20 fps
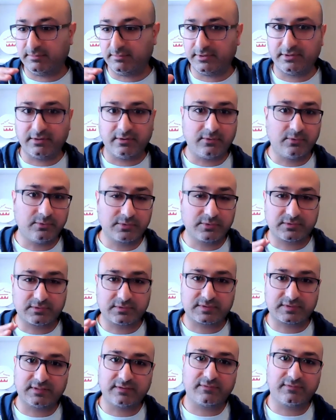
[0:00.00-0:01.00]
you know, all
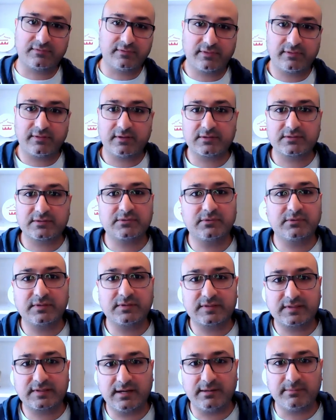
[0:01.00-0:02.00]
sorts of different things all the
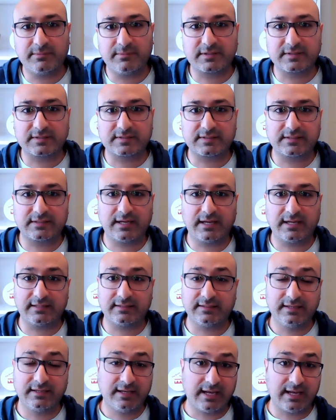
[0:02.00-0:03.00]
time
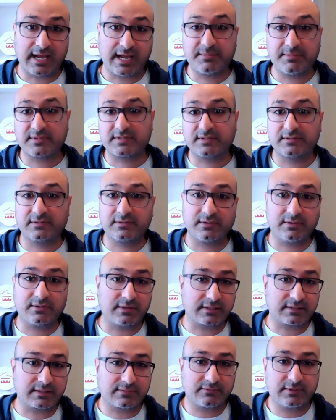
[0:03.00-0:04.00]
and Amazon do
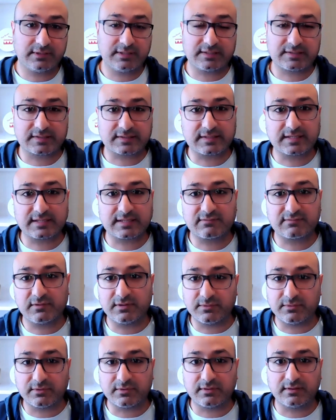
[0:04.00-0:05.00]
it really
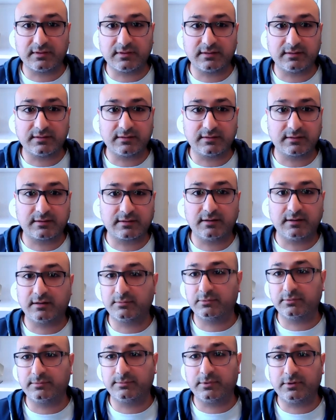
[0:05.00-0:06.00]
successfully with the
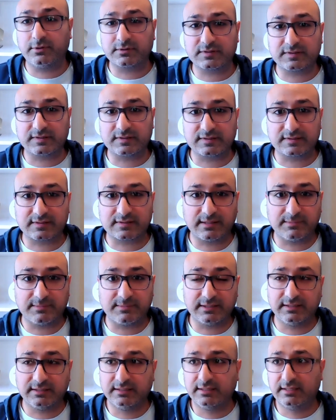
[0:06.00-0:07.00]
cardboard boxes. I
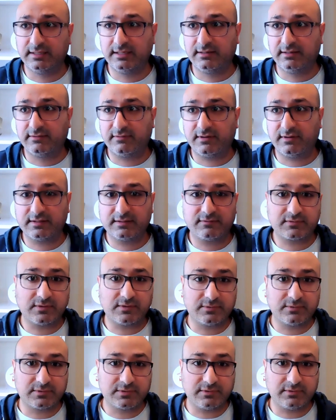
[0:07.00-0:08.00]
mean, if I'd have
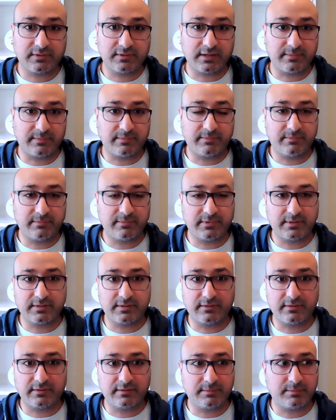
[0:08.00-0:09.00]
told you that
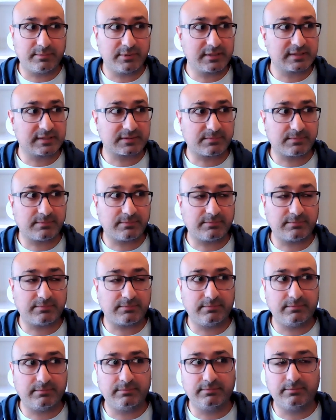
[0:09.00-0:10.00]
the biggest
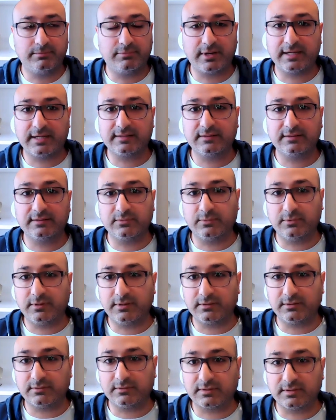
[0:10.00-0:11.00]
brand in the
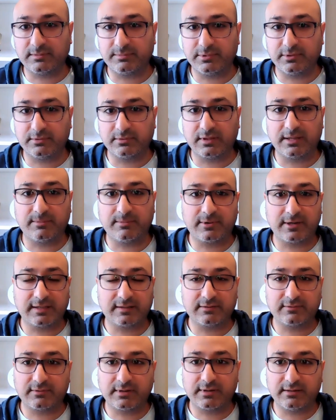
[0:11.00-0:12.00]
world had built their
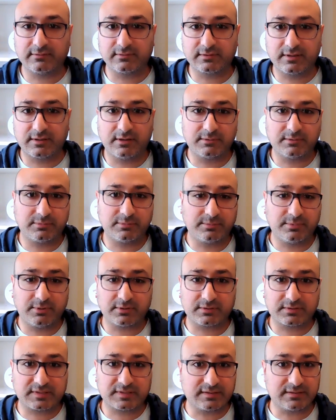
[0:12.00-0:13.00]
brand around cardboard
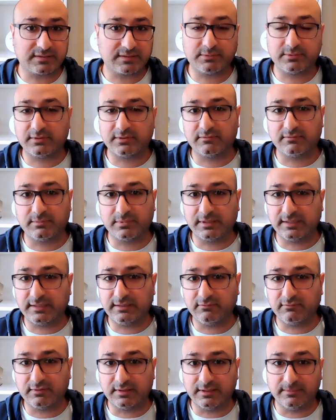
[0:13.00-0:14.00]
boxes, you wouldn't have
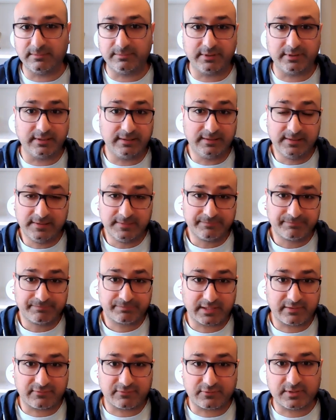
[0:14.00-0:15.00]
believed it, but
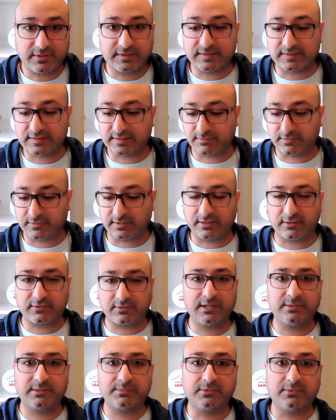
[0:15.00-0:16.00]
they've created something
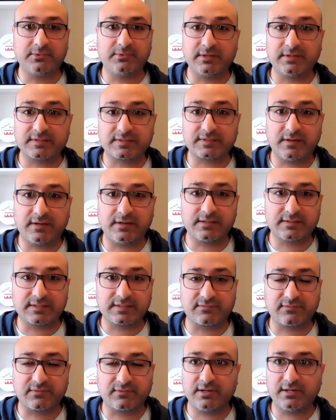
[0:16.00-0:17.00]
incredible. Whereas ours
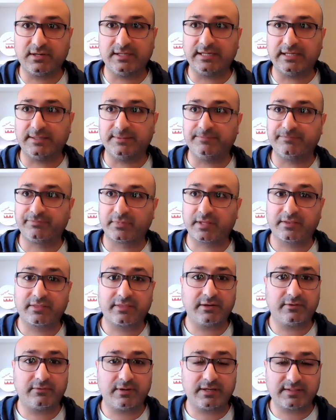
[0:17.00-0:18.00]
is very
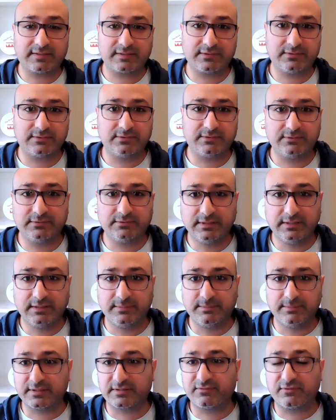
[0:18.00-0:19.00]
theoretical,
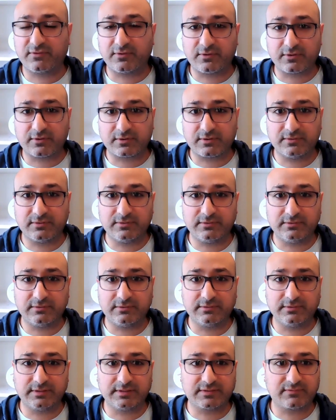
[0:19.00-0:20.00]

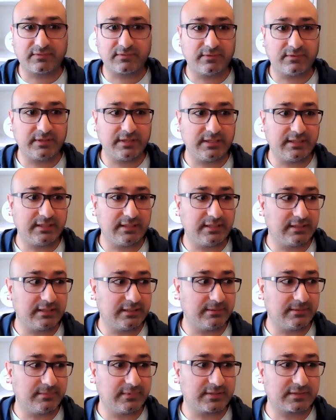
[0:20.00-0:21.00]
metaphorical, it's very
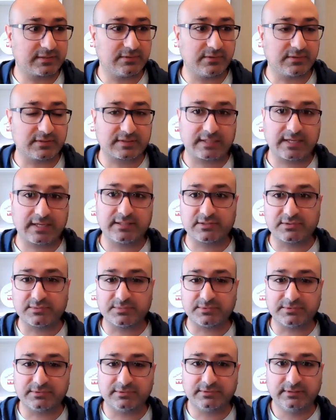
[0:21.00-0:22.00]
it's not as
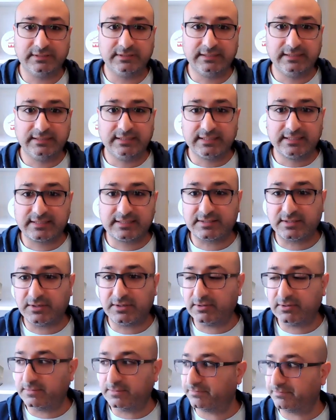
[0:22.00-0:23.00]
tangible.
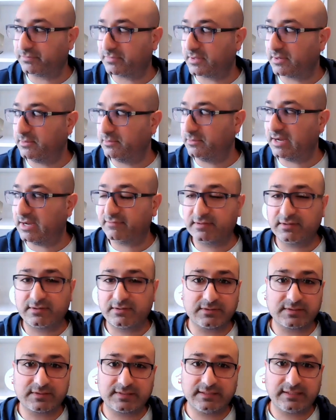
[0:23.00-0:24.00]
So we have to
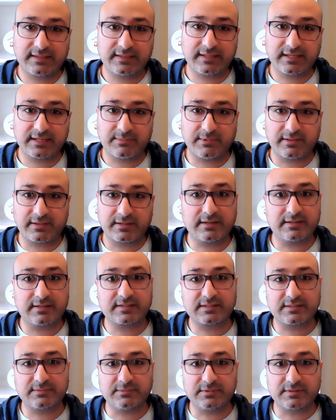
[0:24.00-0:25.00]
constantly think about the
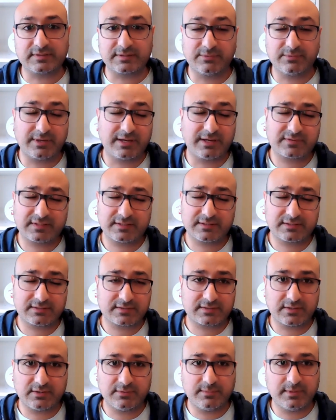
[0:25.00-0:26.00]
customers, and we have
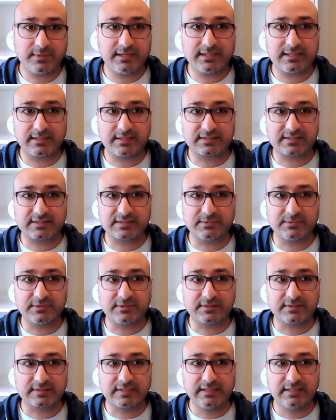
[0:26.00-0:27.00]
so many
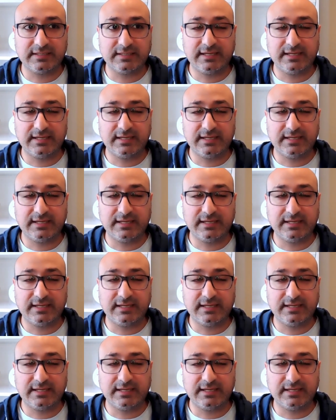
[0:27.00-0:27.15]
customers,